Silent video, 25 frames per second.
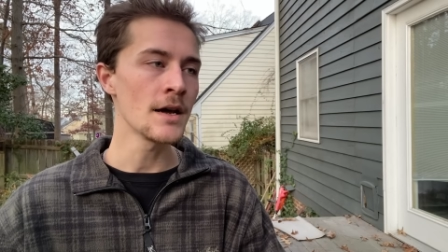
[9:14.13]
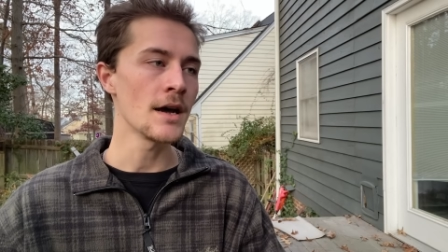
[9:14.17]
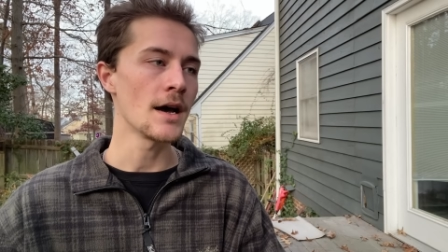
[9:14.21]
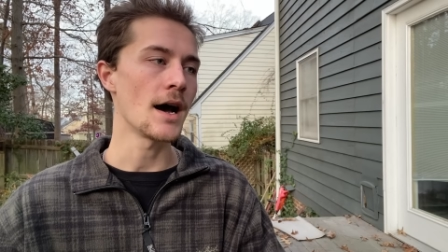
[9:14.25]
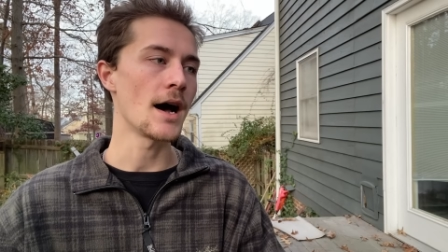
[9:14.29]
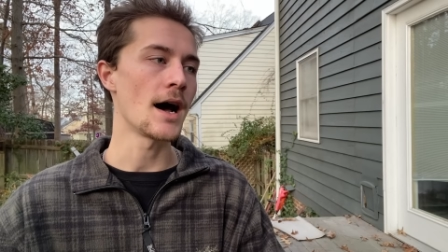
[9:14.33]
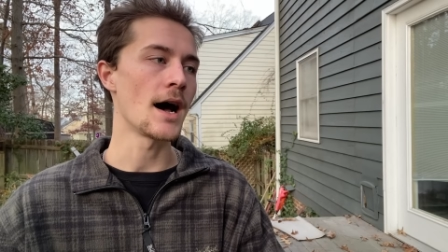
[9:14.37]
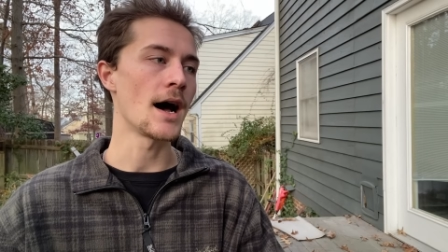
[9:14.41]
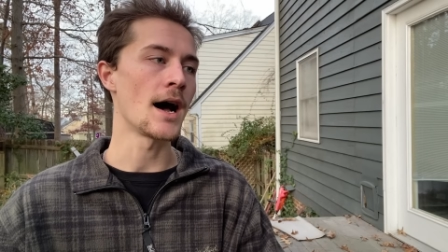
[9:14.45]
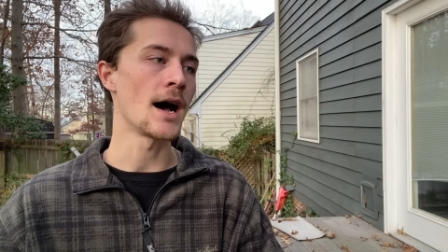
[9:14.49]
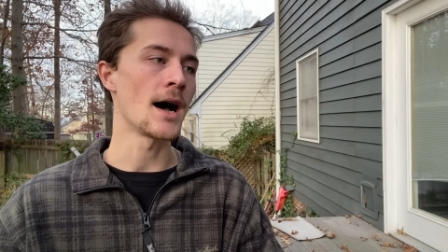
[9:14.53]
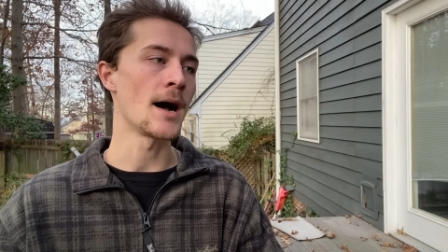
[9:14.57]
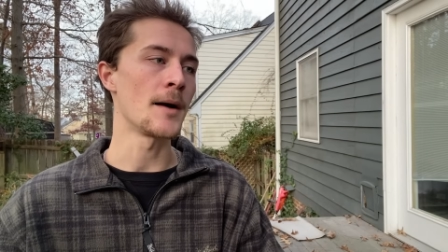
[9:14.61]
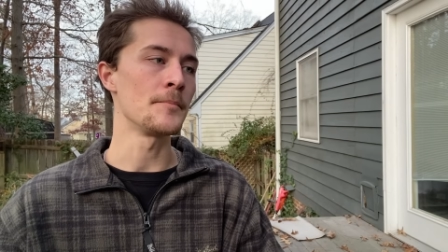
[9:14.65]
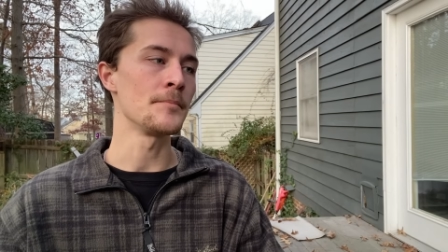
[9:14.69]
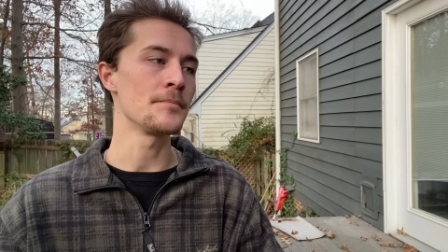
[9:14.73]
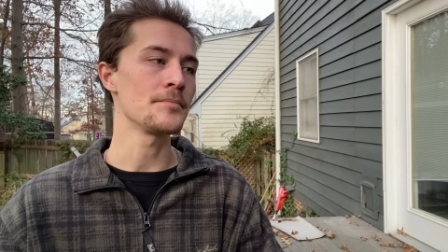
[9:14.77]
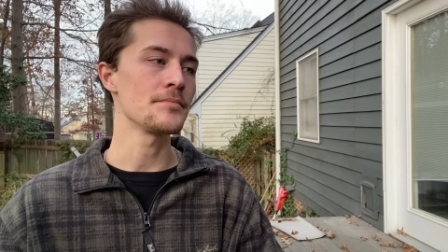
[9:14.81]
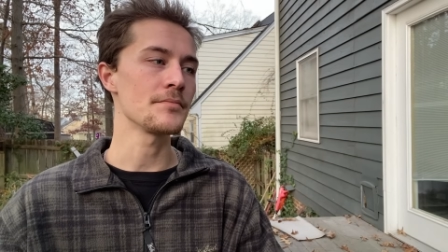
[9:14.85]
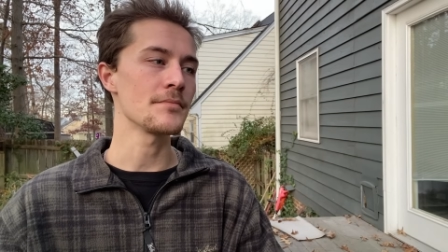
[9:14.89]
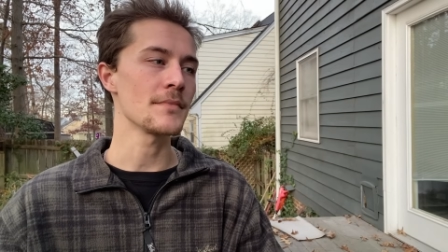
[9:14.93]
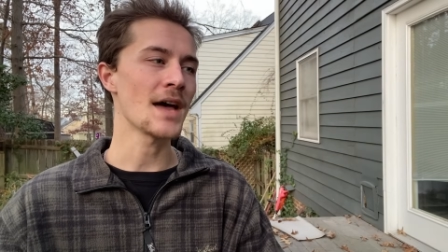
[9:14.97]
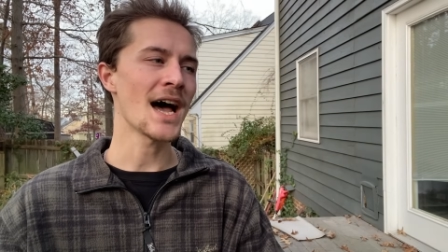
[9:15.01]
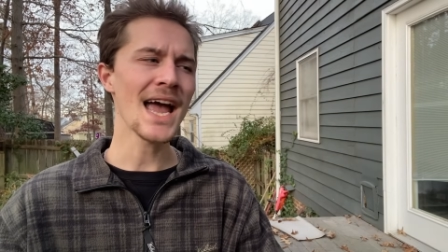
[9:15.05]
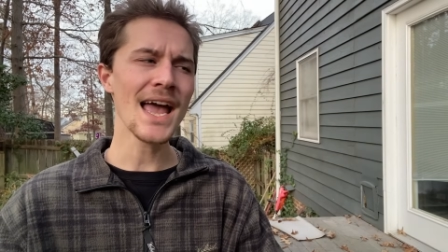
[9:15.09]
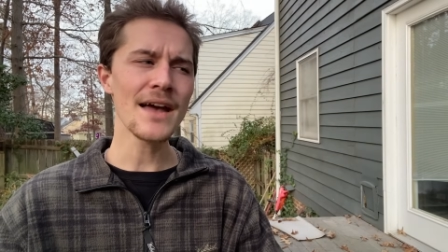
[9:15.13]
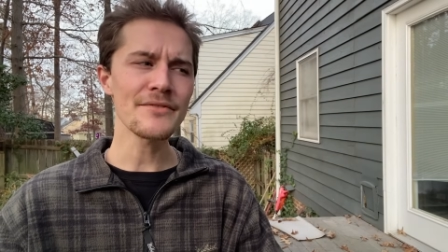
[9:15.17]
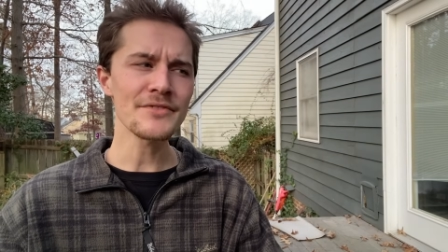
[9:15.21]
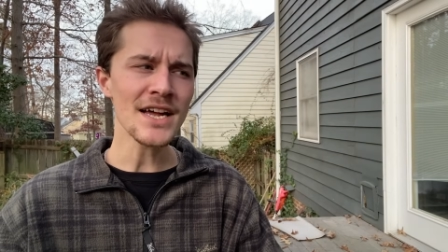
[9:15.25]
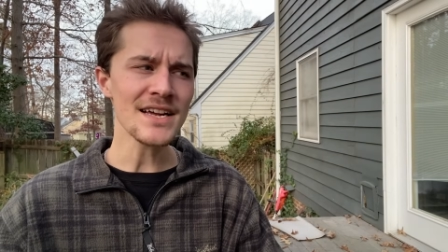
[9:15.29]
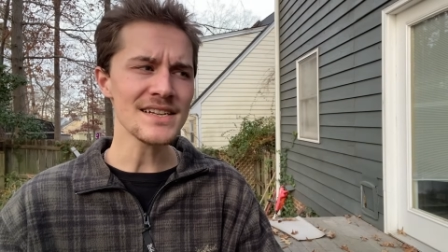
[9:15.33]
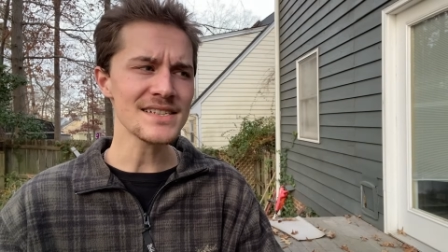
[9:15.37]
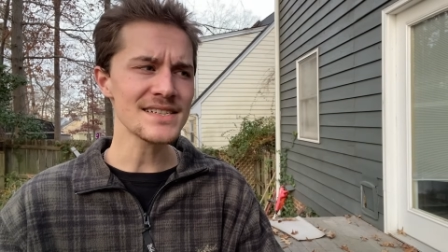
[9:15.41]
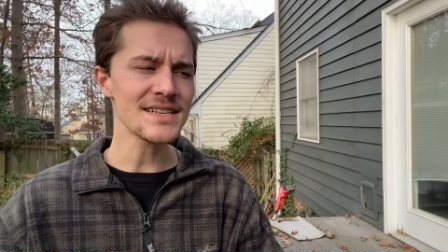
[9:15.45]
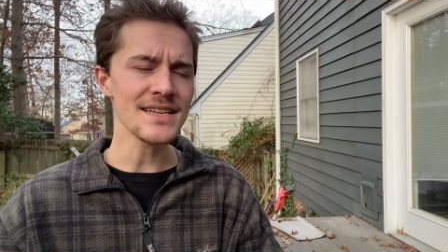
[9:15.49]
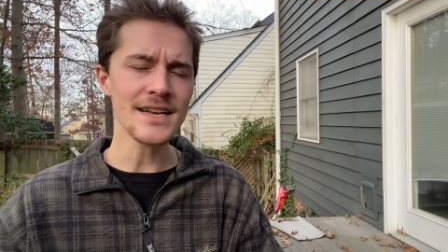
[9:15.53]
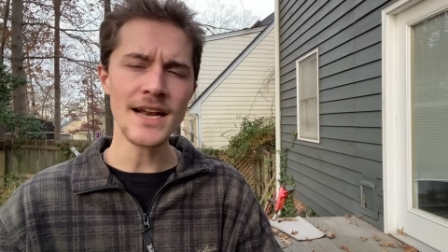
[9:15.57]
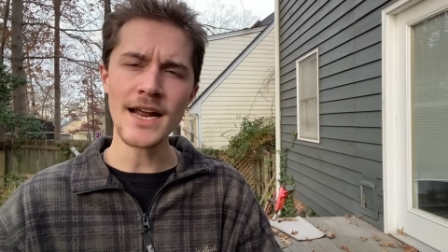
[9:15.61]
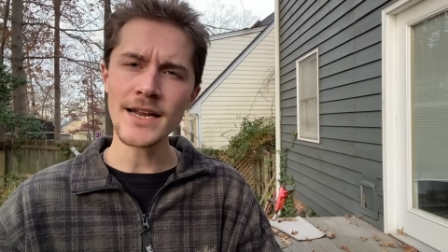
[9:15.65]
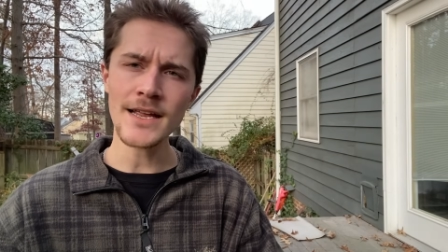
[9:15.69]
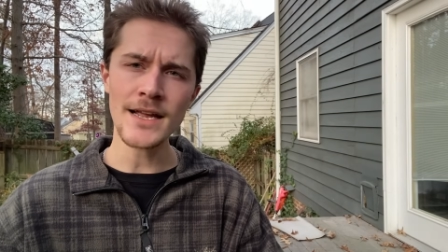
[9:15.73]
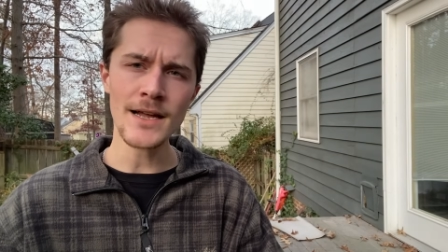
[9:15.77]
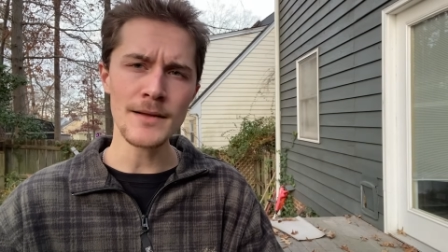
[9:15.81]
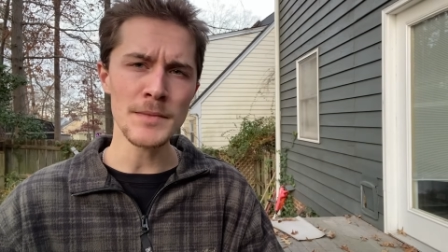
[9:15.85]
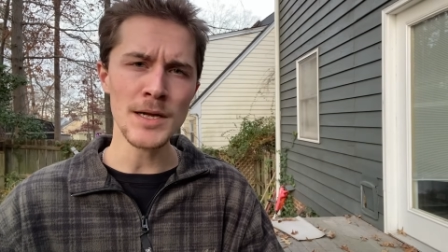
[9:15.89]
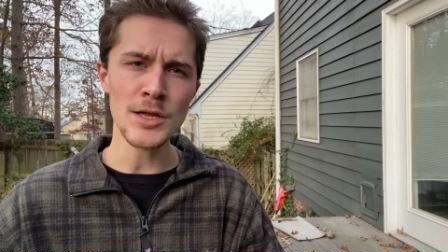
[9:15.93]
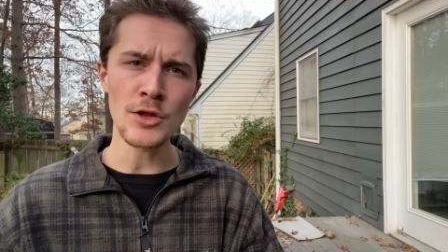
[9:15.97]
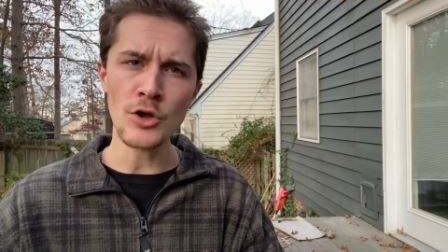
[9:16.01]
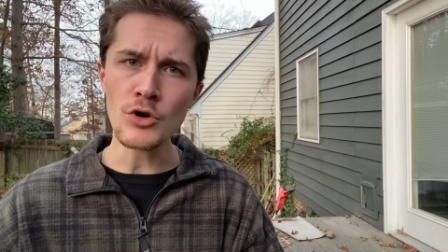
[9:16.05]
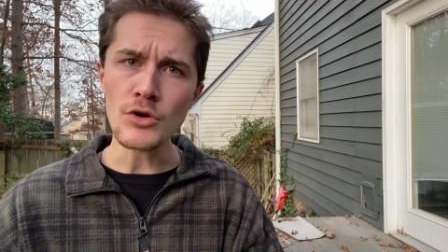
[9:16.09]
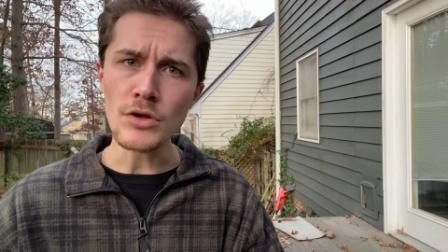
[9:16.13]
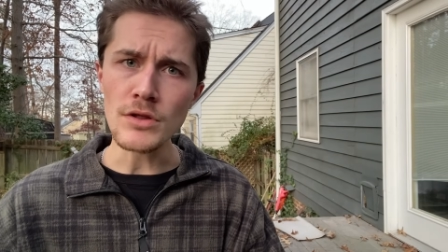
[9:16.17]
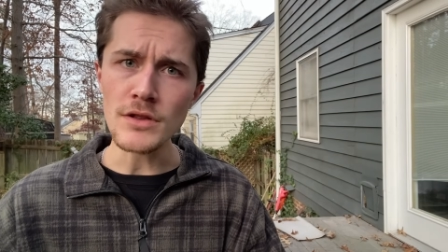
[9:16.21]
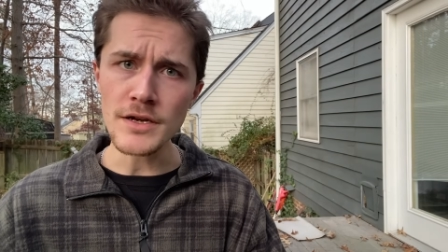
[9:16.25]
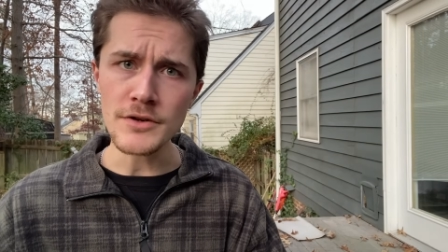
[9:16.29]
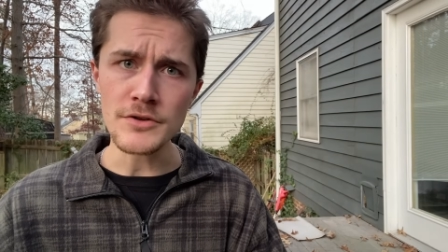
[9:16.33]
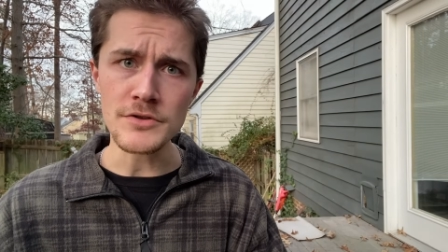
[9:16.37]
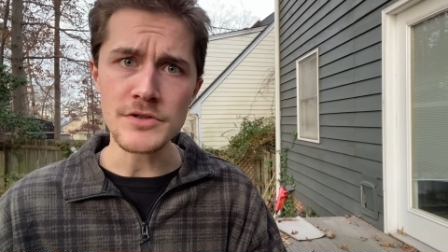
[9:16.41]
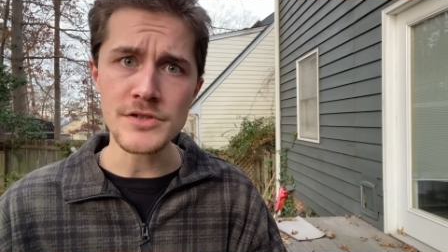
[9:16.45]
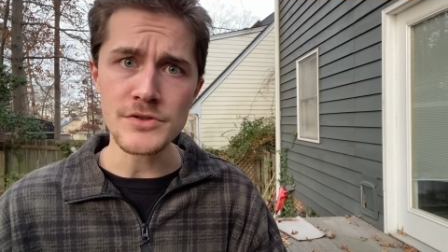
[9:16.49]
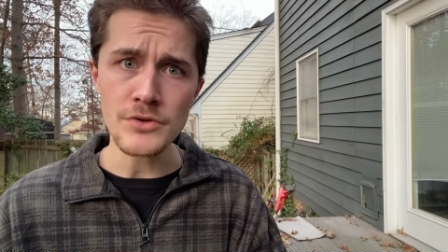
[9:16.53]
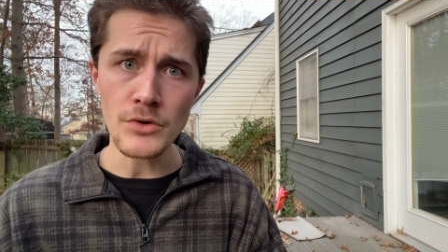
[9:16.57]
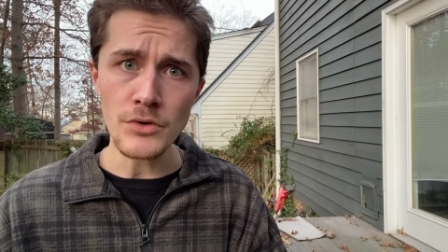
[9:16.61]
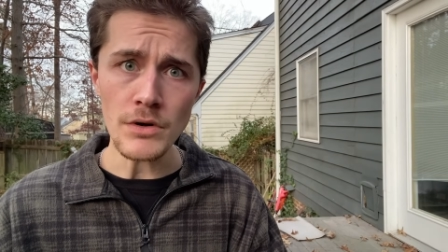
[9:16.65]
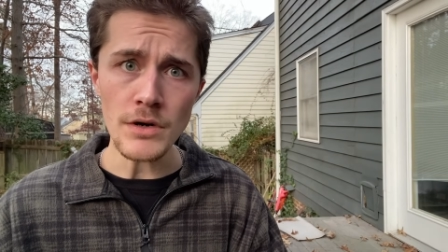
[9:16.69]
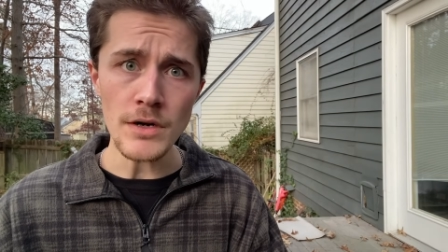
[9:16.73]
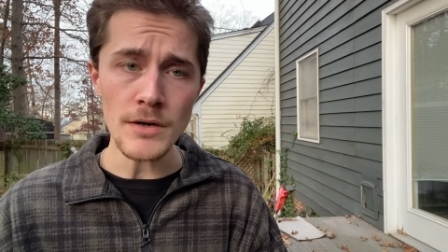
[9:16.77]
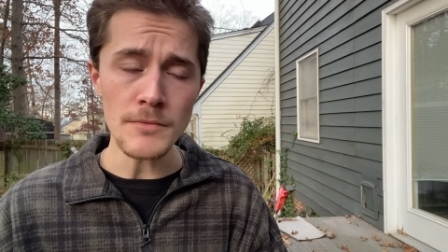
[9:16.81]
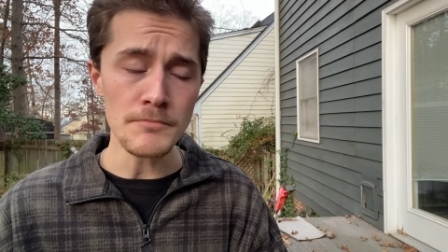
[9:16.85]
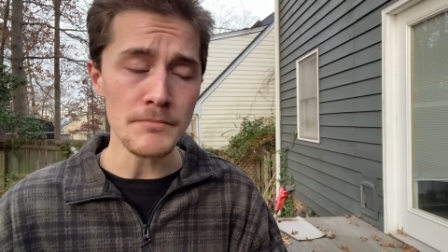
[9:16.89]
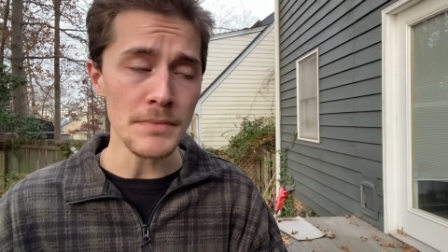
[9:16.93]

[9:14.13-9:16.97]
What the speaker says: I have not seen any at my local liquor store,